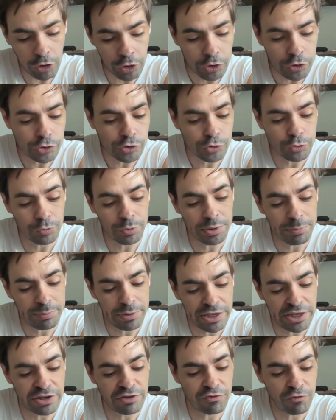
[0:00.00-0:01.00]
to
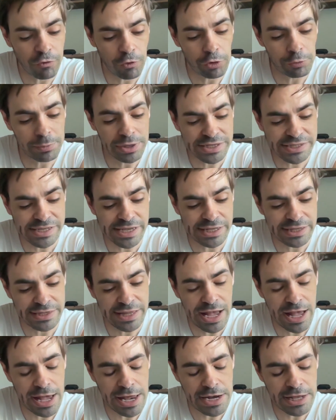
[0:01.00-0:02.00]
repeat formats like
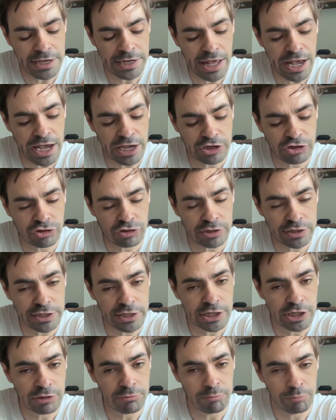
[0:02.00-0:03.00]
that and
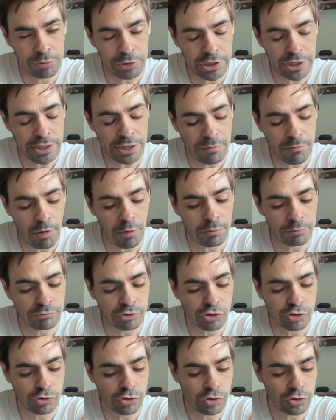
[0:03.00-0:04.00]
actually bring them on
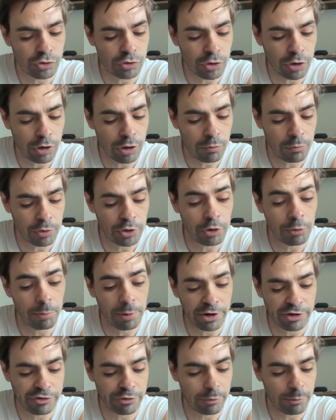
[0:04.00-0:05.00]
to what your
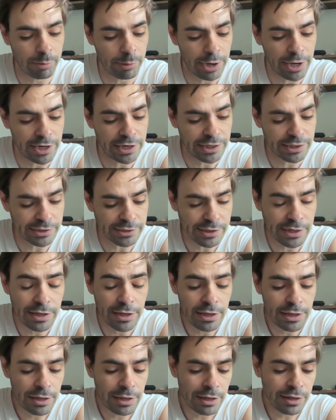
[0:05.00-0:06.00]
personal brand is.
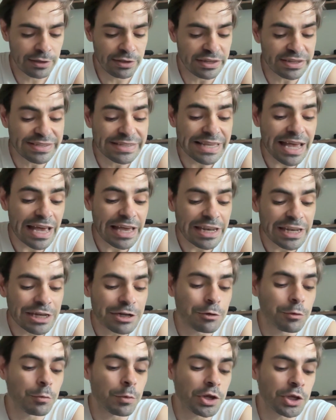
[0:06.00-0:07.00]
Deciding
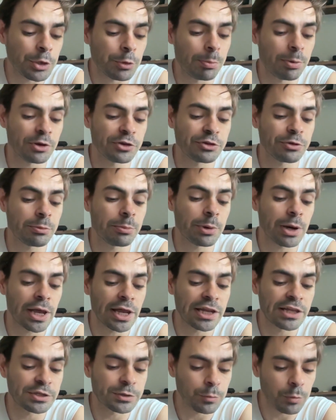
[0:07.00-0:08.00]
on what your personal
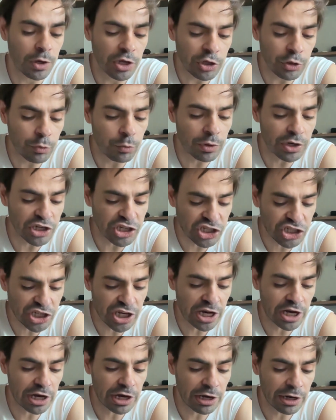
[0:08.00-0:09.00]
brand is, what you want to
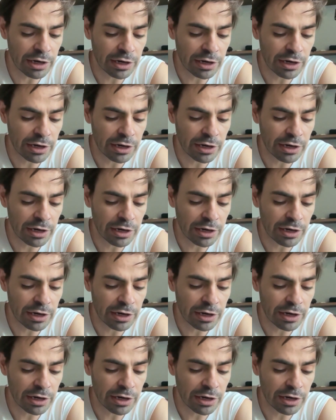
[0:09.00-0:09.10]
share